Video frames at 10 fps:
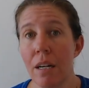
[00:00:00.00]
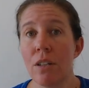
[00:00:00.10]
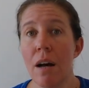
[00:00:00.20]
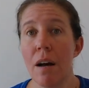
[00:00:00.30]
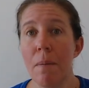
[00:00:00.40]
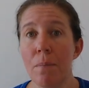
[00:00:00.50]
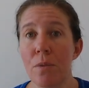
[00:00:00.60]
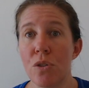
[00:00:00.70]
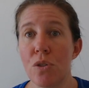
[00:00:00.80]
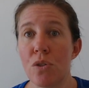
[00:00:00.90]
um,
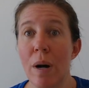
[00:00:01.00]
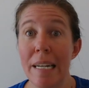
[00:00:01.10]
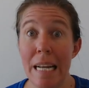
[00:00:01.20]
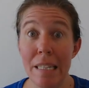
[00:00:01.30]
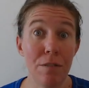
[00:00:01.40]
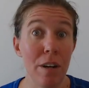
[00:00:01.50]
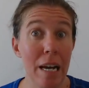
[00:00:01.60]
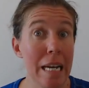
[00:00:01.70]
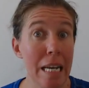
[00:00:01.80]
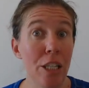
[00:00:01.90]
to identify
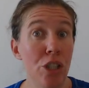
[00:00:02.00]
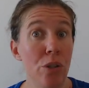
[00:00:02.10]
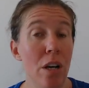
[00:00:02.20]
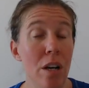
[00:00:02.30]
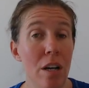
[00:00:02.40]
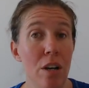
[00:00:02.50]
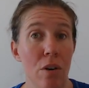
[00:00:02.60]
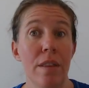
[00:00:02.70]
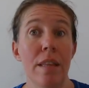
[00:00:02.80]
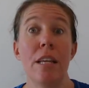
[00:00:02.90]
any issues early
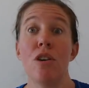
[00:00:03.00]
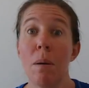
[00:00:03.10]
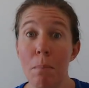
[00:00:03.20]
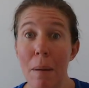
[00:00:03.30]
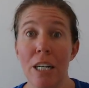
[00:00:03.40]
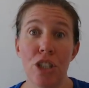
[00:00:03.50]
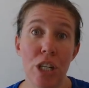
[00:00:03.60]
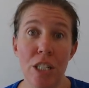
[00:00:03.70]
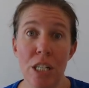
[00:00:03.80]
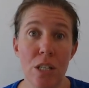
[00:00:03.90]
on that you can make
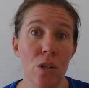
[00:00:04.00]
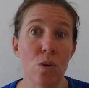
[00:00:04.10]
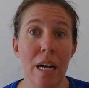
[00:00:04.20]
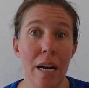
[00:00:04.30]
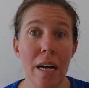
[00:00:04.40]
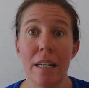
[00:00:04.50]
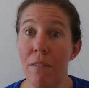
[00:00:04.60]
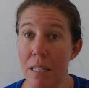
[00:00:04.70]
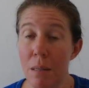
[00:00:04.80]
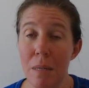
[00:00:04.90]
changes in your diet and
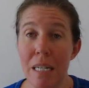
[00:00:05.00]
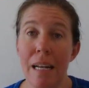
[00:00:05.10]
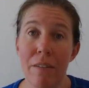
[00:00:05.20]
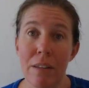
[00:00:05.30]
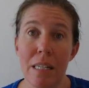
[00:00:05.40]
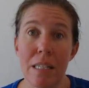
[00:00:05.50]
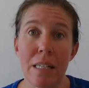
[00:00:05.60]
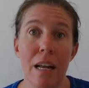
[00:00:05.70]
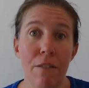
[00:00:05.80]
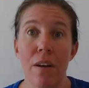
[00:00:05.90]
vitamin D levels and
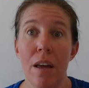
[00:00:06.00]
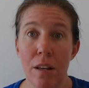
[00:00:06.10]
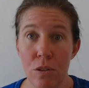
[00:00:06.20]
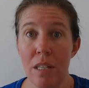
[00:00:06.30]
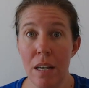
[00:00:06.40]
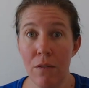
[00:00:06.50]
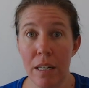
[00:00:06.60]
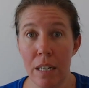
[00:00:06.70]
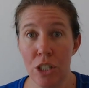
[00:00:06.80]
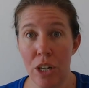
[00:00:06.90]
stuff to see if
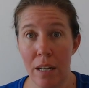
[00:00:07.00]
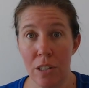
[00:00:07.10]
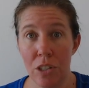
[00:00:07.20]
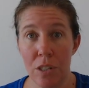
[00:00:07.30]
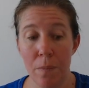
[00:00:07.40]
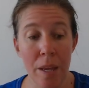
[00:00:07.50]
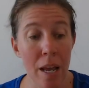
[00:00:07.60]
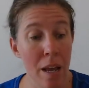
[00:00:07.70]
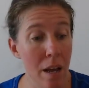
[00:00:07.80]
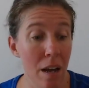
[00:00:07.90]
it can change.
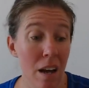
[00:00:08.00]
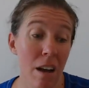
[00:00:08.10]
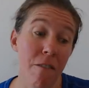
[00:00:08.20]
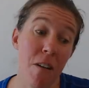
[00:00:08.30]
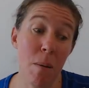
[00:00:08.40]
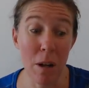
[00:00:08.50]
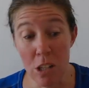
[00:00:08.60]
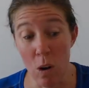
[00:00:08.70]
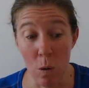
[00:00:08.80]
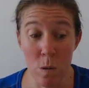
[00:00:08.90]
Females
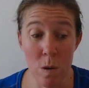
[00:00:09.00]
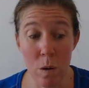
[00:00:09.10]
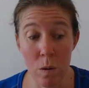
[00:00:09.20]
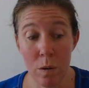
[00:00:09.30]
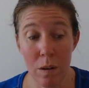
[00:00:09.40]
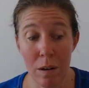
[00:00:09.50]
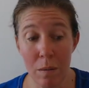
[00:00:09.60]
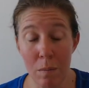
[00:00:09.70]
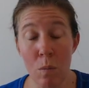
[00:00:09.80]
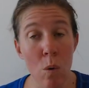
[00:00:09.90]
are also
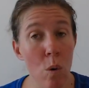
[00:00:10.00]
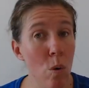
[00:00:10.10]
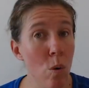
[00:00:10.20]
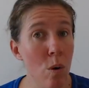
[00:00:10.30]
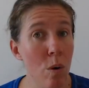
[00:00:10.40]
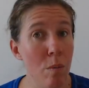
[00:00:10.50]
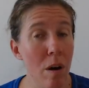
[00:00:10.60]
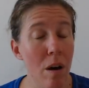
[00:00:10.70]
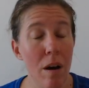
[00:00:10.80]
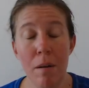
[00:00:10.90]
more
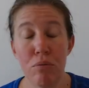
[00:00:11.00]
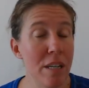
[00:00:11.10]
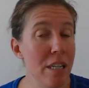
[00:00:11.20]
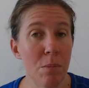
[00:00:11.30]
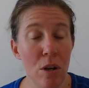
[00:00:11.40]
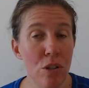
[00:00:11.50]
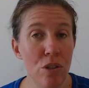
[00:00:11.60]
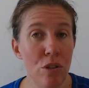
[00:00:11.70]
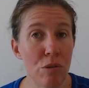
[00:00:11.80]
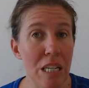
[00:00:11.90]
uh, predisposed
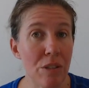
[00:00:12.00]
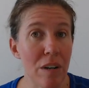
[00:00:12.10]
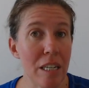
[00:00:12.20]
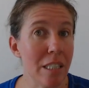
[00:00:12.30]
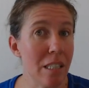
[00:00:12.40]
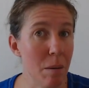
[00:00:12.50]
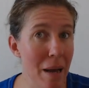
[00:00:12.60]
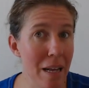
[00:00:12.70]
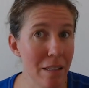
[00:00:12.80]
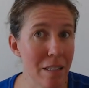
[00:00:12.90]
to stress fractures than
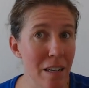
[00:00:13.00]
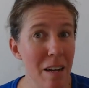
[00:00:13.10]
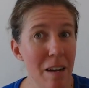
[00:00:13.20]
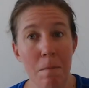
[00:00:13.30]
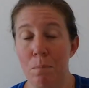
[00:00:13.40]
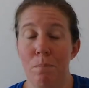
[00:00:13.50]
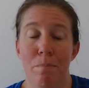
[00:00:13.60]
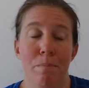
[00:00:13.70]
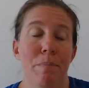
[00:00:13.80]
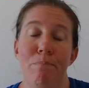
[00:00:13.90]
males,
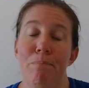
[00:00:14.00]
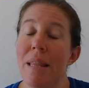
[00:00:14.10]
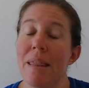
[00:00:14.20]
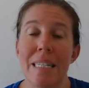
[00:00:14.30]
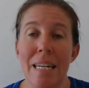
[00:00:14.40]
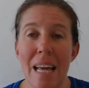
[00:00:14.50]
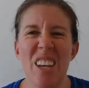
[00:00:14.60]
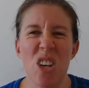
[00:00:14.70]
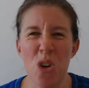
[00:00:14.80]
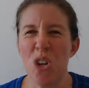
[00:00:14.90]
but there's
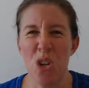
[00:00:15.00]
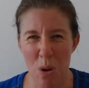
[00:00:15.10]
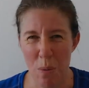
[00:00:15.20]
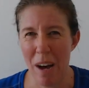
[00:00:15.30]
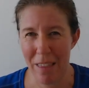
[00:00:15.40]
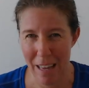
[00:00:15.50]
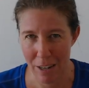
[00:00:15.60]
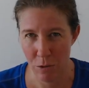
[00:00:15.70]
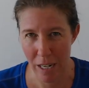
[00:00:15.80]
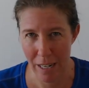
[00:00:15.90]
nothing you can do about that
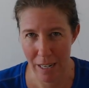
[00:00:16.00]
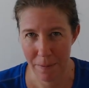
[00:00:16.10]
really.